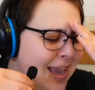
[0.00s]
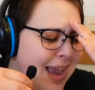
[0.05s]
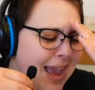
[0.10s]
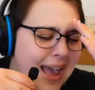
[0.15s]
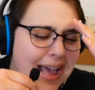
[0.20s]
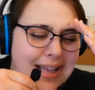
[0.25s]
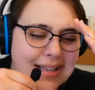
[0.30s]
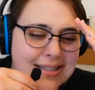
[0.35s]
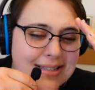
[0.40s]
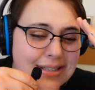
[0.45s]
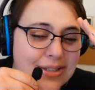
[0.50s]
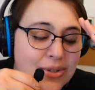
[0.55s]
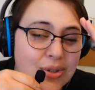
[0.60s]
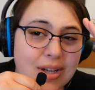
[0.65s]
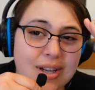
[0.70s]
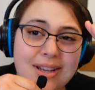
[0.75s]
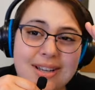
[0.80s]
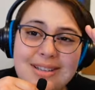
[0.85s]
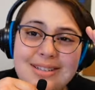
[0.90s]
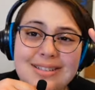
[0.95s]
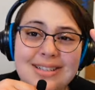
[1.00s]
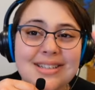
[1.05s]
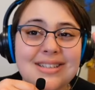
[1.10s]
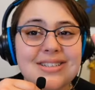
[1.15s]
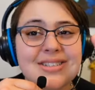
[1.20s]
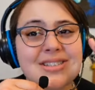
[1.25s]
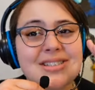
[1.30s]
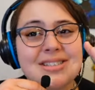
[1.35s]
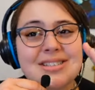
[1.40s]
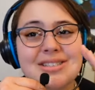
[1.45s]
has a drug
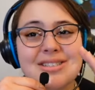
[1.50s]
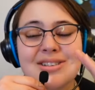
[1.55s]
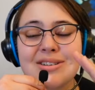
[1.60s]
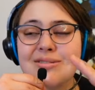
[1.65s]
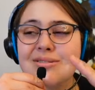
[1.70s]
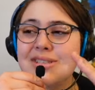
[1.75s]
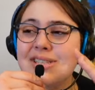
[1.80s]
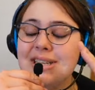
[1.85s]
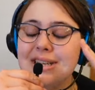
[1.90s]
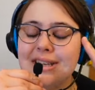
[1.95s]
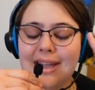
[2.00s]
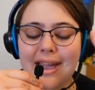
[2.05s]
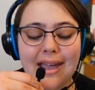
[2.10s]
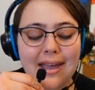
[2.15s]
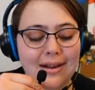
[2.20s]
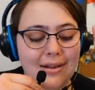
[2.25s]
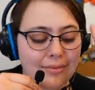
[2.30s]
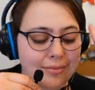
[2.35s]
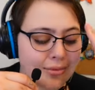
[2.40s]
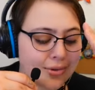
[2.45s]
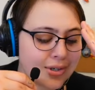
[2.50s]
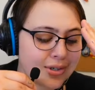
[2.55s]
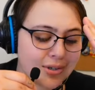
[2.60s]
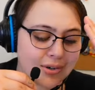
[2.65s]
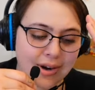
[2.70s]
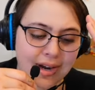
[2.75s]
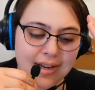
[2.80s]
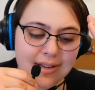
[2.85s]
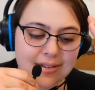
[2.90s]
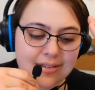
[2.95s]
addiction so she can't afford
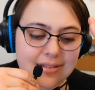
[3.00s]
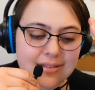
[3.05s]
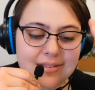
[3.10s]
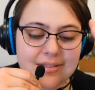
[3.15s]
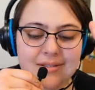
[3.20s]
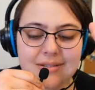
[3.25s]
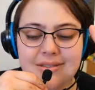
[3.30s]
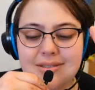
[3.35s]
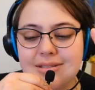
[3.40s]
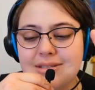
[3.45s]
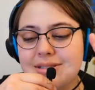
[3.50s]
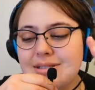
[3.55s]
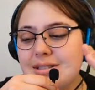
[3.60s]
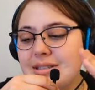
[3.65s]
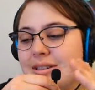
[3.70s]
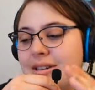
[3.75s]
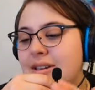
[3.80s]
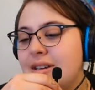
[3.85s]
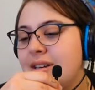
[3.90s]
crayons,